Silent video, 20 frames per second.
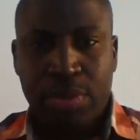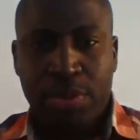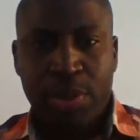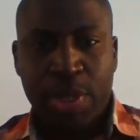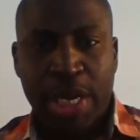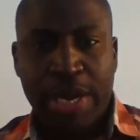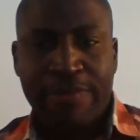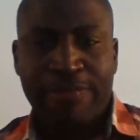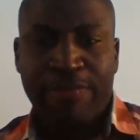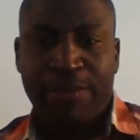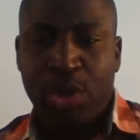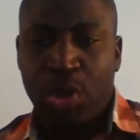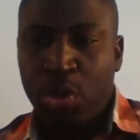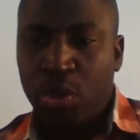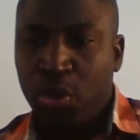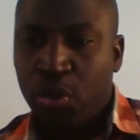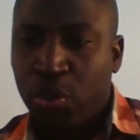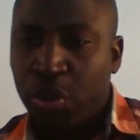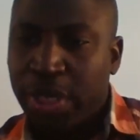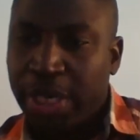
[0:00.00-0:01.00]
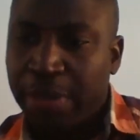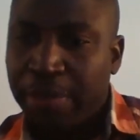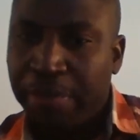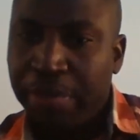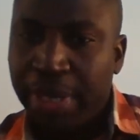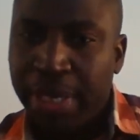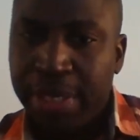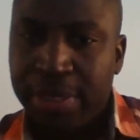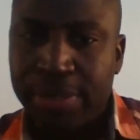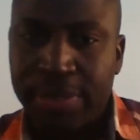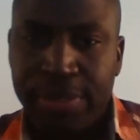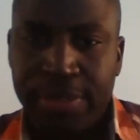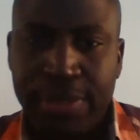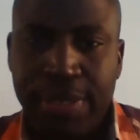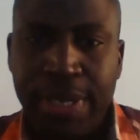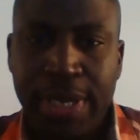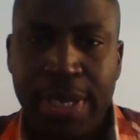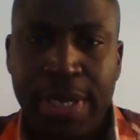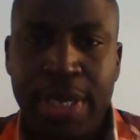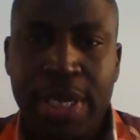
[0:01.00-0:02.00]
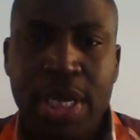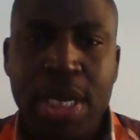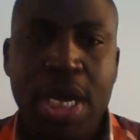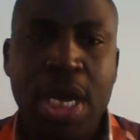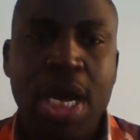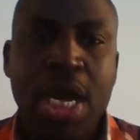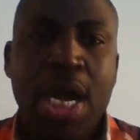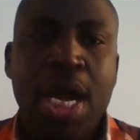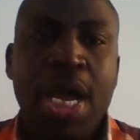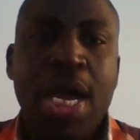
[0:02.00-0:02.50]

good afternoon, I may say.